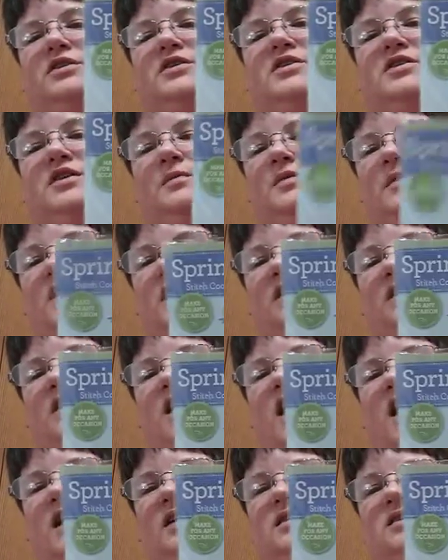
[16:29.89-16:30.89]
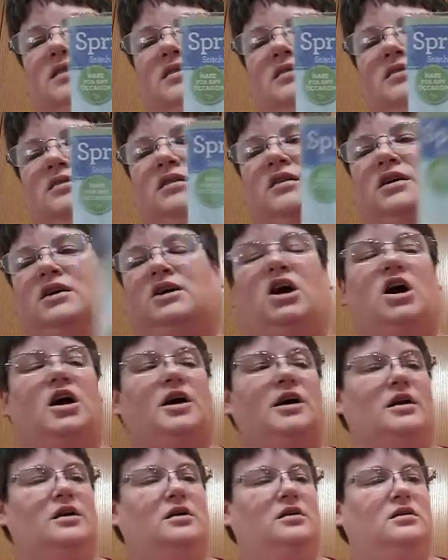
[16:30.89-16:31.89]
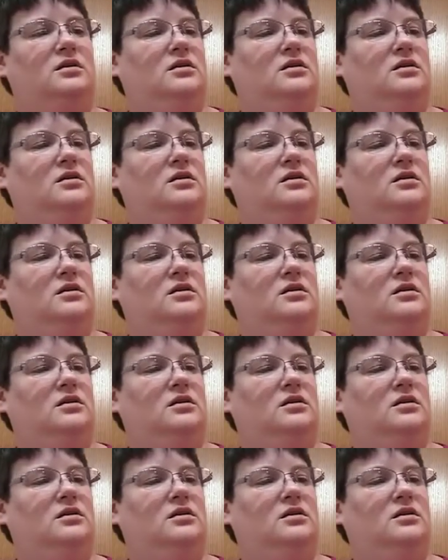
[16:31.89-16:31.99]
or something, not a card.